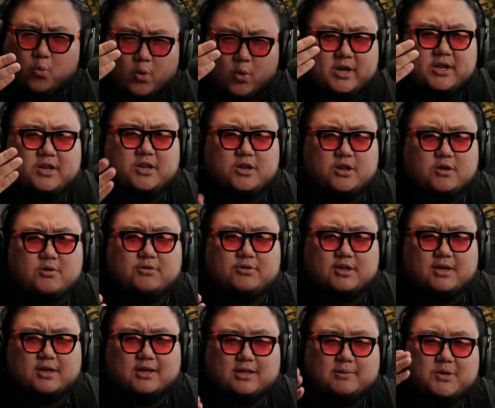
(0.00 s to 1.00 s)
what did you
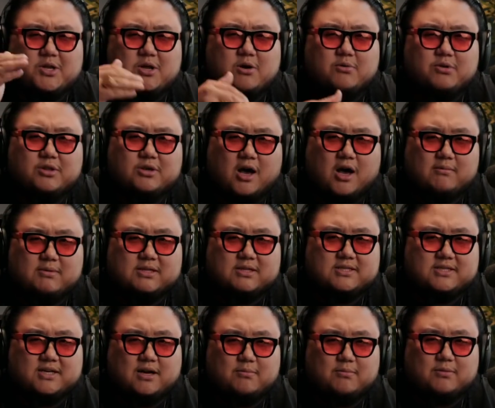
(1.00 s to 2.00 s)
think? Let me know in the
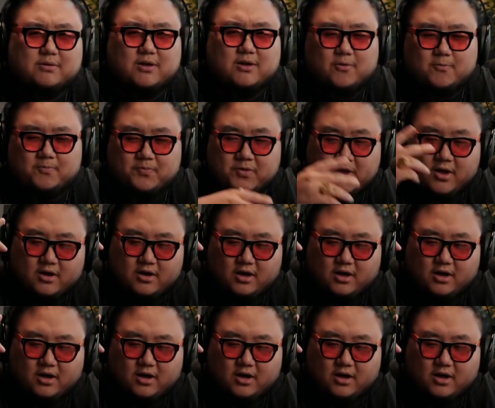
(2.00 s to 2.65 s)
comments down below.